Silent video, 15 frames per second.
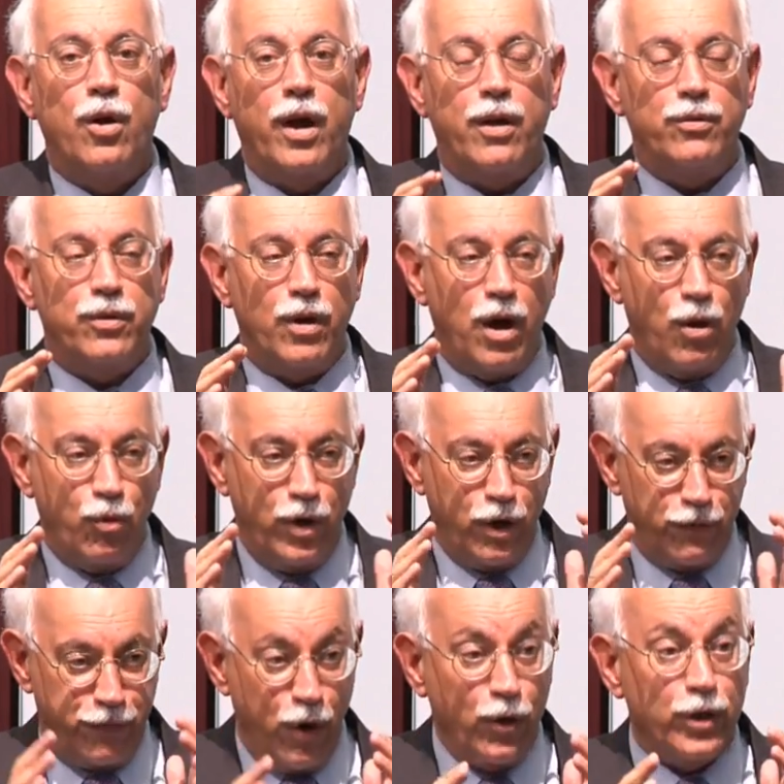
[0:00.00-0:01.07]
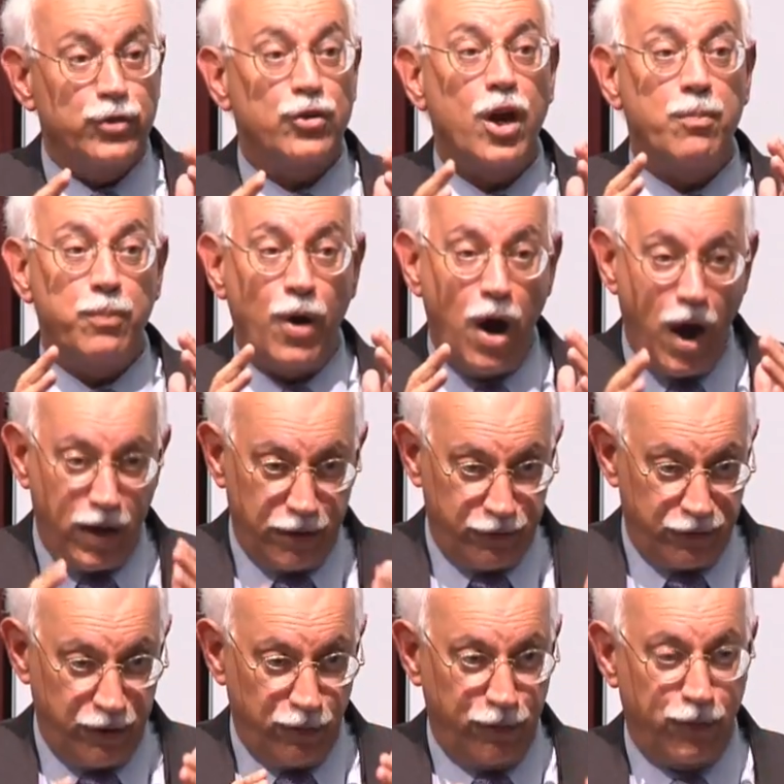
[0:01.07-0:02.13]
And uh, we are focused on
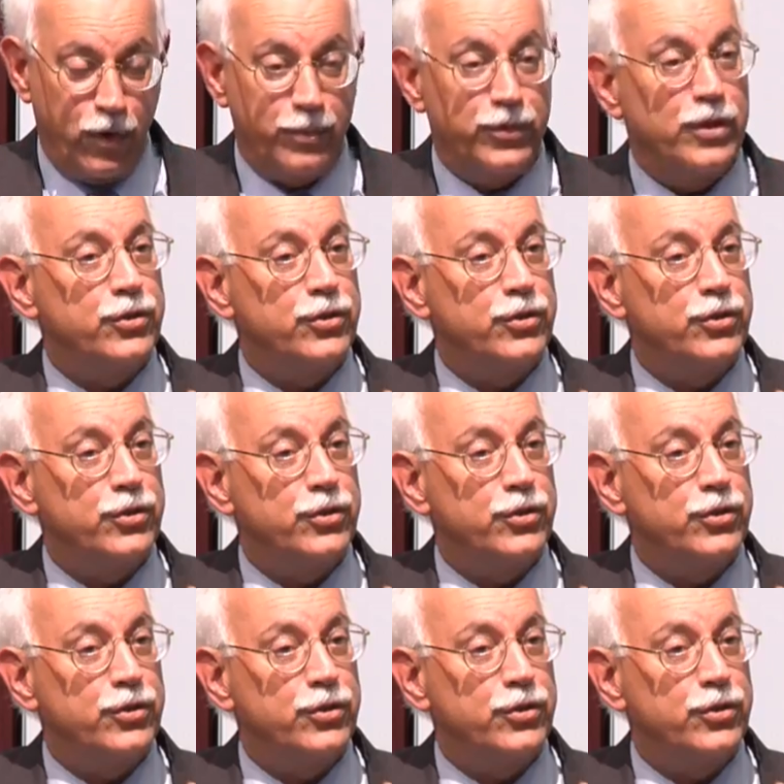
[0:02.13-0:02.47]
policy reform.